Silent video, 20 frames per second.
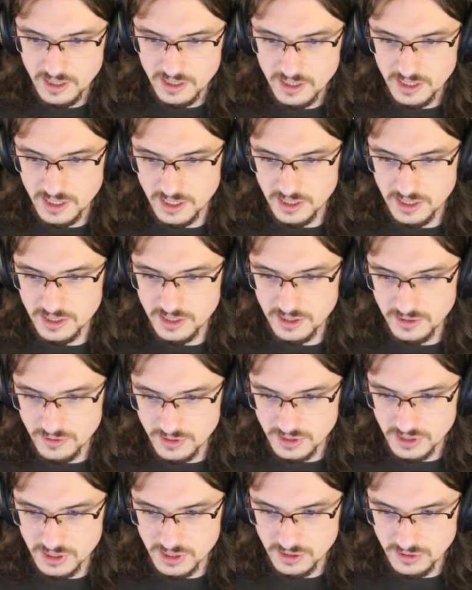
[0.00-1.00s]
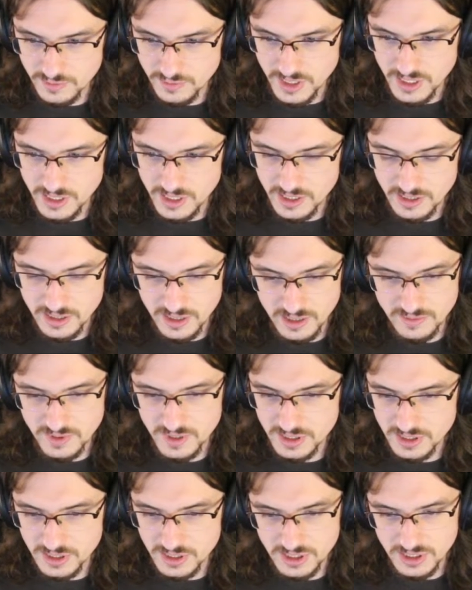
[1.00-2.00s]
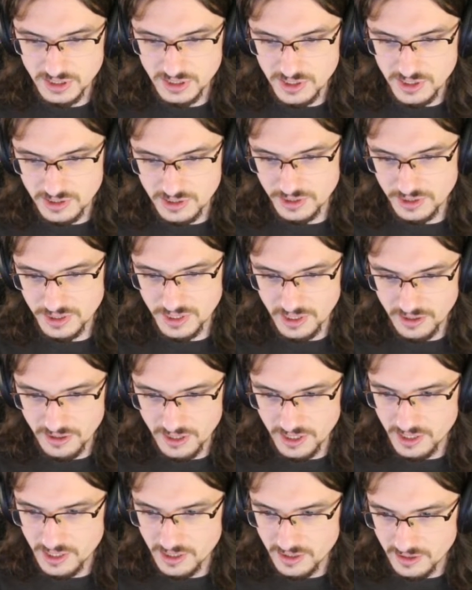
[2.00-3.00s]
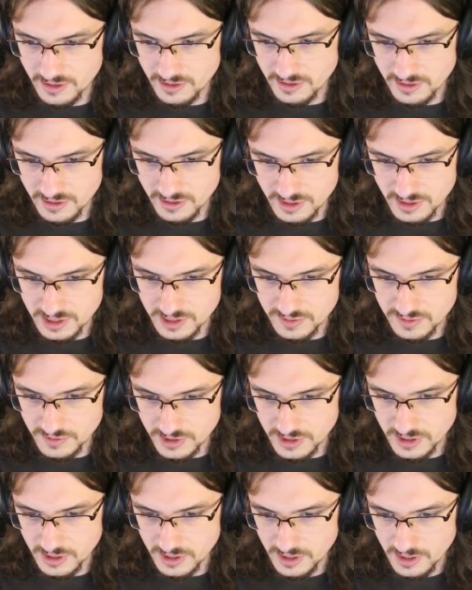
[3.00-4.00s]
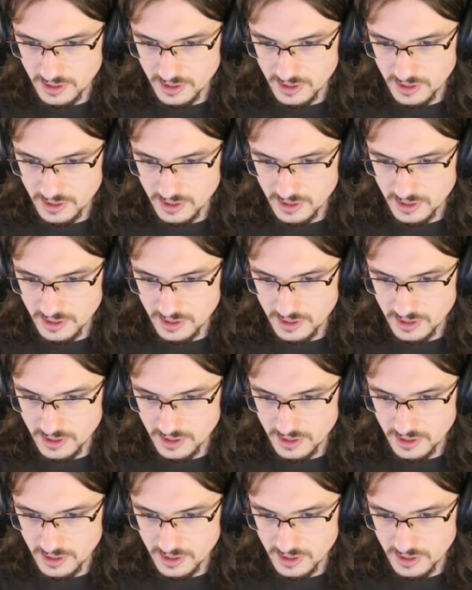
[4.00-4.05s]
Yeah, he killed his own man. I mean, it's such a generic character at this point.